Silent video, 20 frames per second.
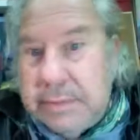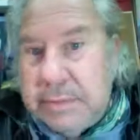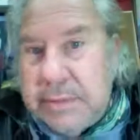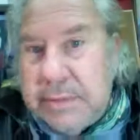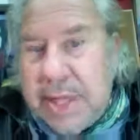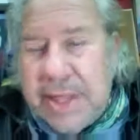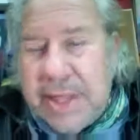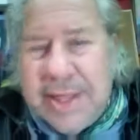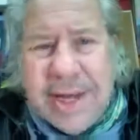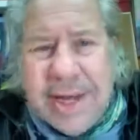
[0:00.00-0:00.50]

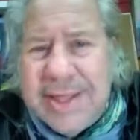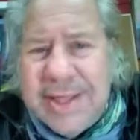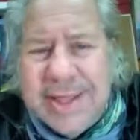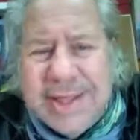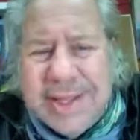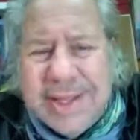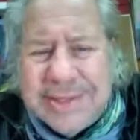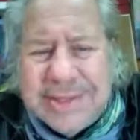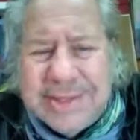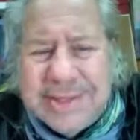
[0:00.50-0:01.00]
I
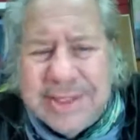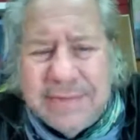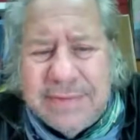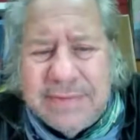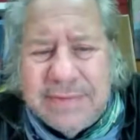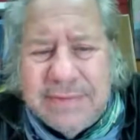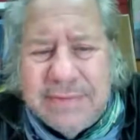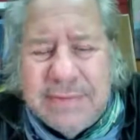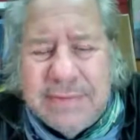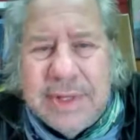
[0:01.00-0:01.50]
think that's it.
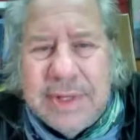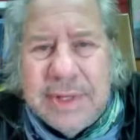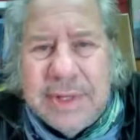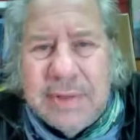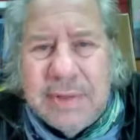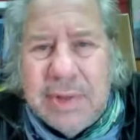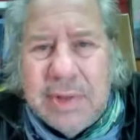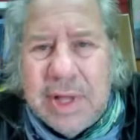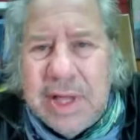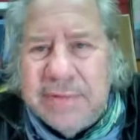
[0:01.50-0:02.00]

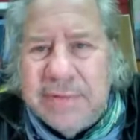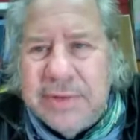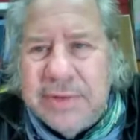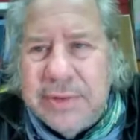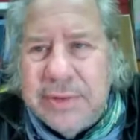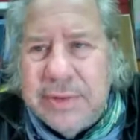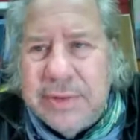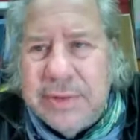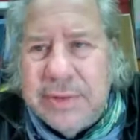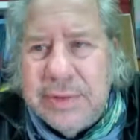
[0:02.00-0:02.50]
Then
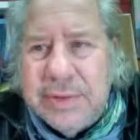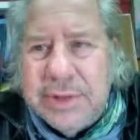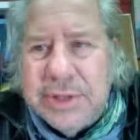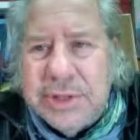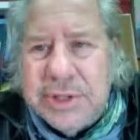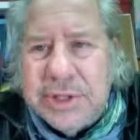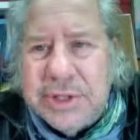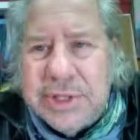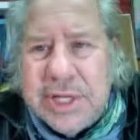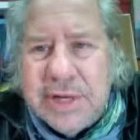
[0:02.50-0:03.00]
you
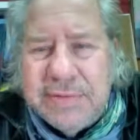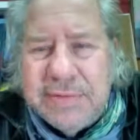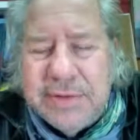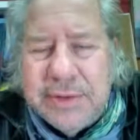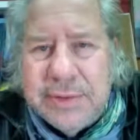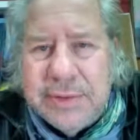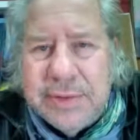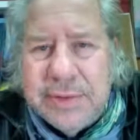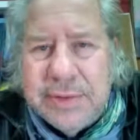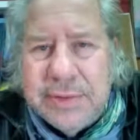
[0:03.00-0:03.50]
just have
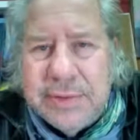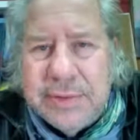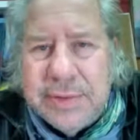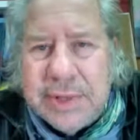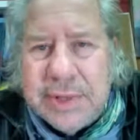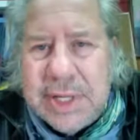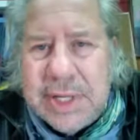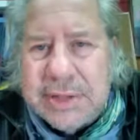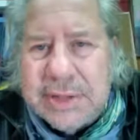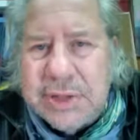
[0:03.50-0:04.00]
to do
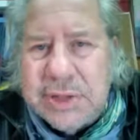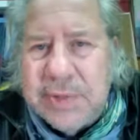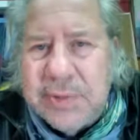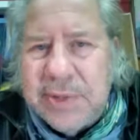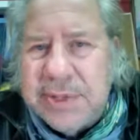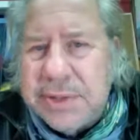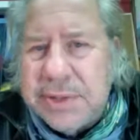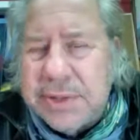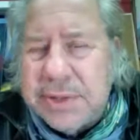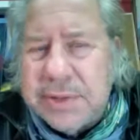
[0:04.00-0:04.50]
the last 2
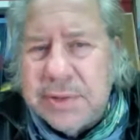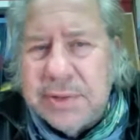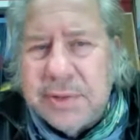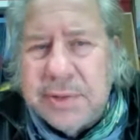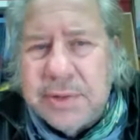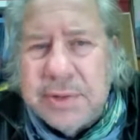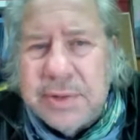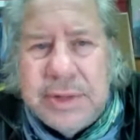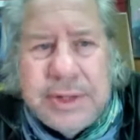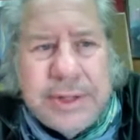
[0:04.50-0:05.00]
weeks of
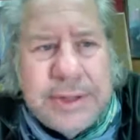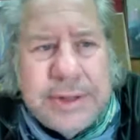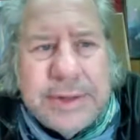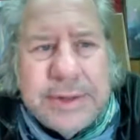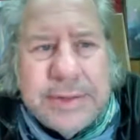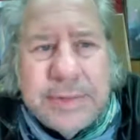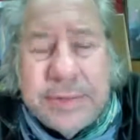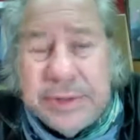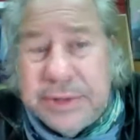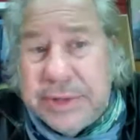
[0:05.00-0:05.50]
school,
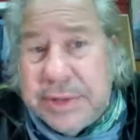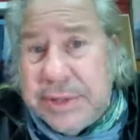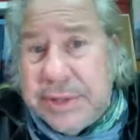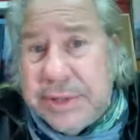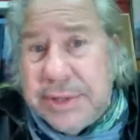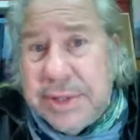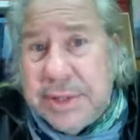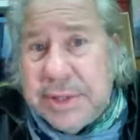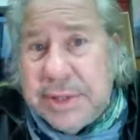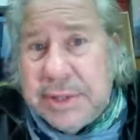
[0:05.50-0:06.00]
which is
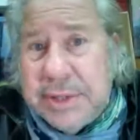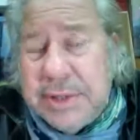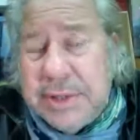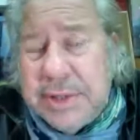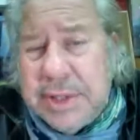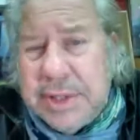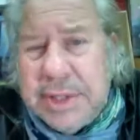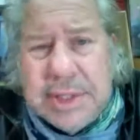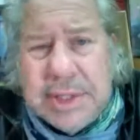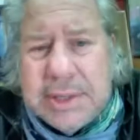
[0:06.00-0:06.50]

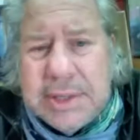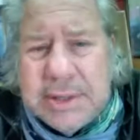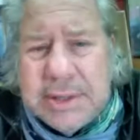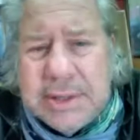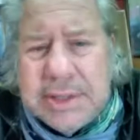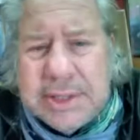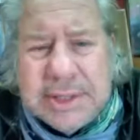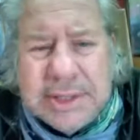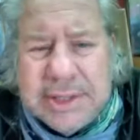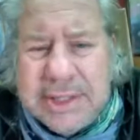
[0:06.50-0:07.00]
essentially, I think the
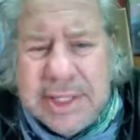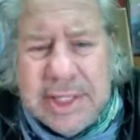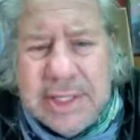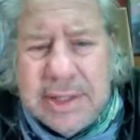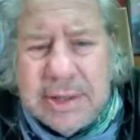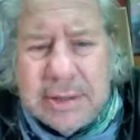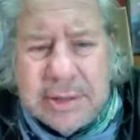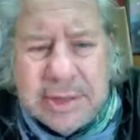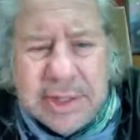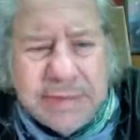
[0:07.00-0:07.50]

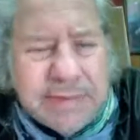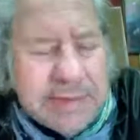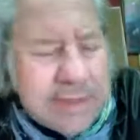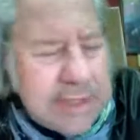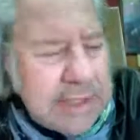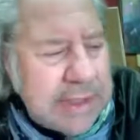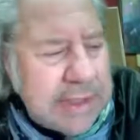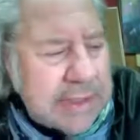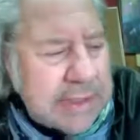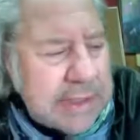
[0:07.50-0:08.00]
16th or
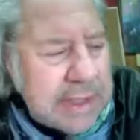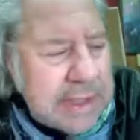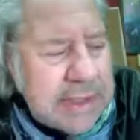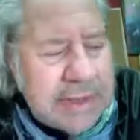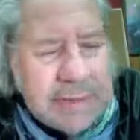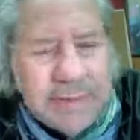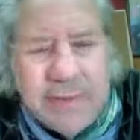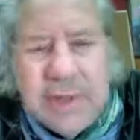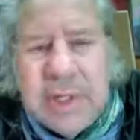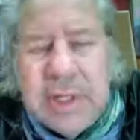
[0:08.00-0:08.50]
17th is end
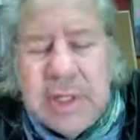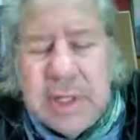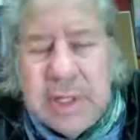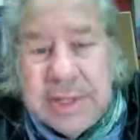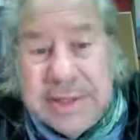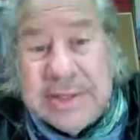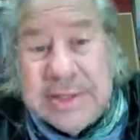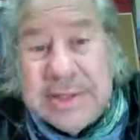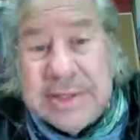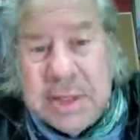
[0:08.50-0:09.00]
of
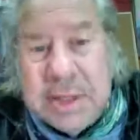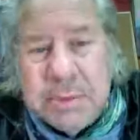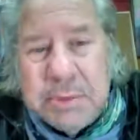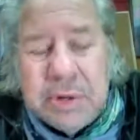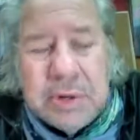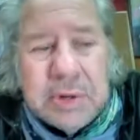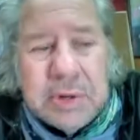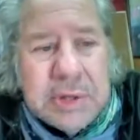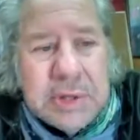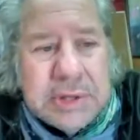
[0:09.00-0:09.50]

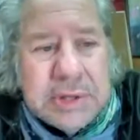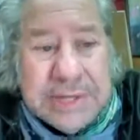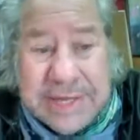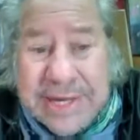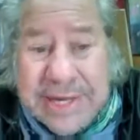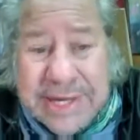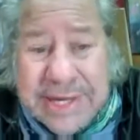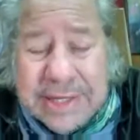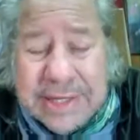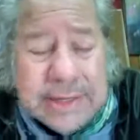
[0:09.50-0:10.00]
December is
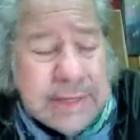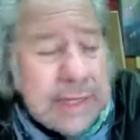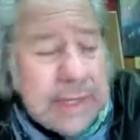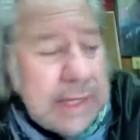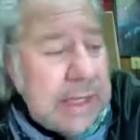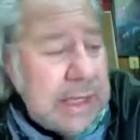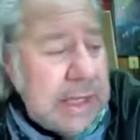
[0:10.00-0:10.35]
it.